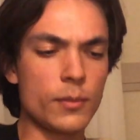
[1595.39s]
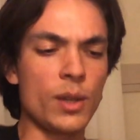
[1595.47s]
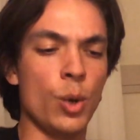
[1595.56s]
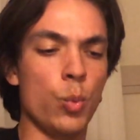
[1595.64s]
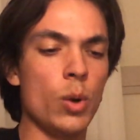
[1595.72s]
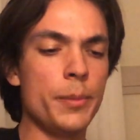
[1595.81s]
A
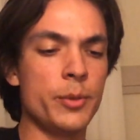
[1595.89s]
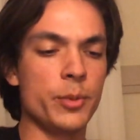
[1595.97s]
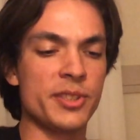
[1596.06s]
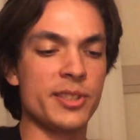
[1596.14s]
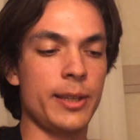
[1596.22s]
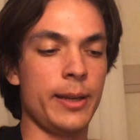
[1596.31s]
woman was
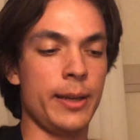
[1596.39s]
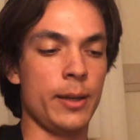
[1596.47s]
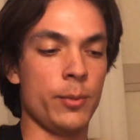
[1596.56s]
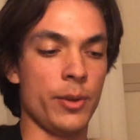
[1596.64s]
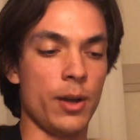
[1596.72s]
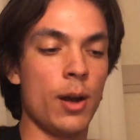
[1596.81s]
saying,
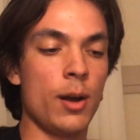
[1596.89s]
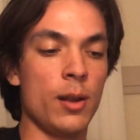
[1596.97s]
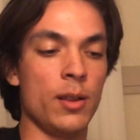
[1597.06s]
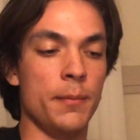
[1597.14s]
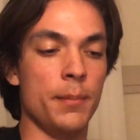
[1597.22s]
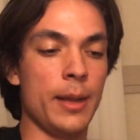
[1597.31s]
with all
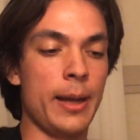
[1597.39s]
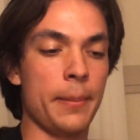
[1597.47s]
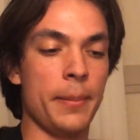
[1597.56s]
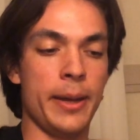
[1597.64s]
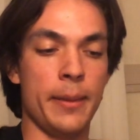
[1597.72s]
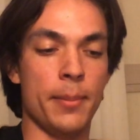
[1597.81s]
of Black
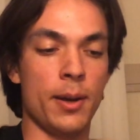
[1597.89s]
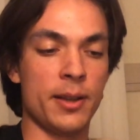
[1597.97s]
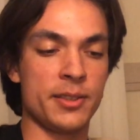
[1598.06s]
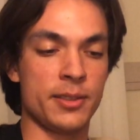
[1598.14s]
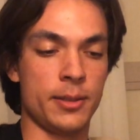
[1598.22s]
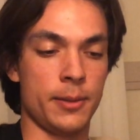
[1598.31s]
Bay,
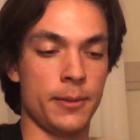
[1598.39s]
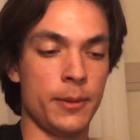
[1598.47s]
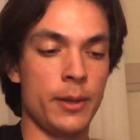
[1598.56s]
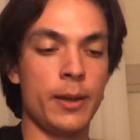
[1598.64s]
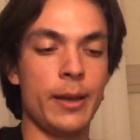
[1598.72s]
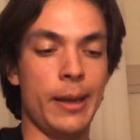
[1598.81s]
Boston,
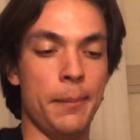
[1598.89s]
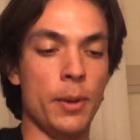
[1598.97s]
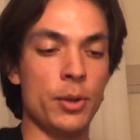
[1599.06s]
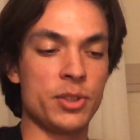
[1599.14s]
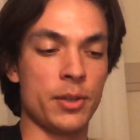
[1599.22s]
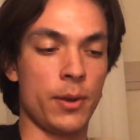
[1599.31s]
and
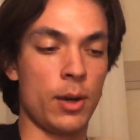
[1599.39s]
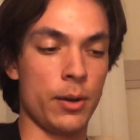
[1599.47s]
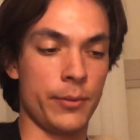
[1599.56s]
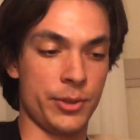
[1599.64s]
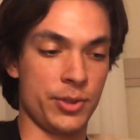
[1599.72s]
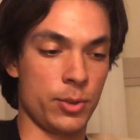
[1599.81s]
most of
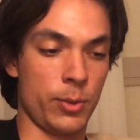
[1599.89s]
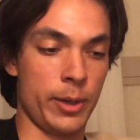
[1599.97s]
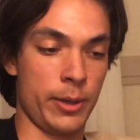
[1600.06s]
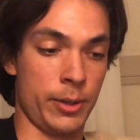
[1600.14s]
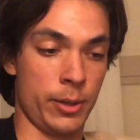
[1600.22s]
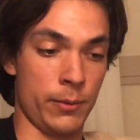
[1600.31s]
Harvard
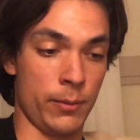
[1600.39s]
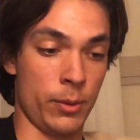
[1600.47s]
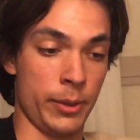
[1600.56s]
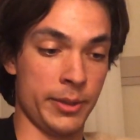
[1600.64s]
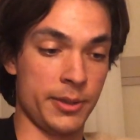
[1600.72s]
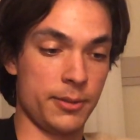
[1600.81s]
Square in her
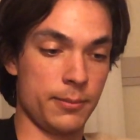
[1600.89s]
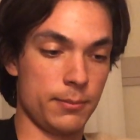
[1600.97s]
voice.